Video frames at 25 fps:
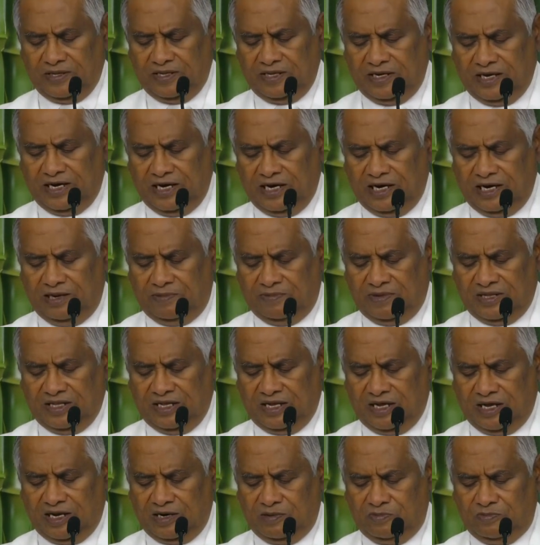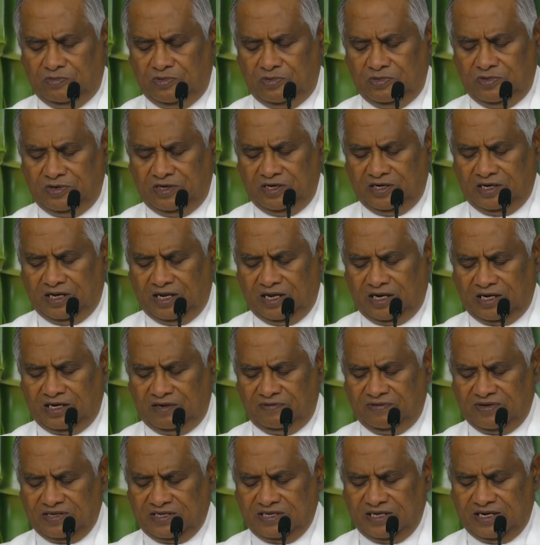
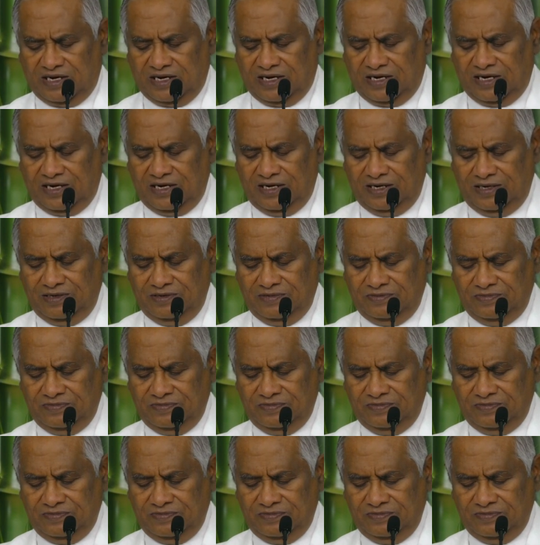17:3-4.